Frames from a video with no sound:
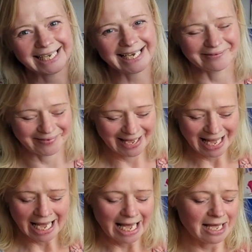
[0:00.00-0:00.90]
gingham.
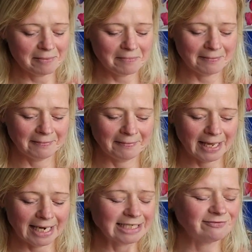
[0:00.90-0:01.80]

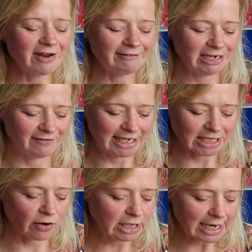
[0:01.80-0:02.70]
And it's very lovely. It's
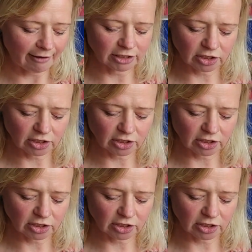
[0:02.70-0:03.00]
only narrow.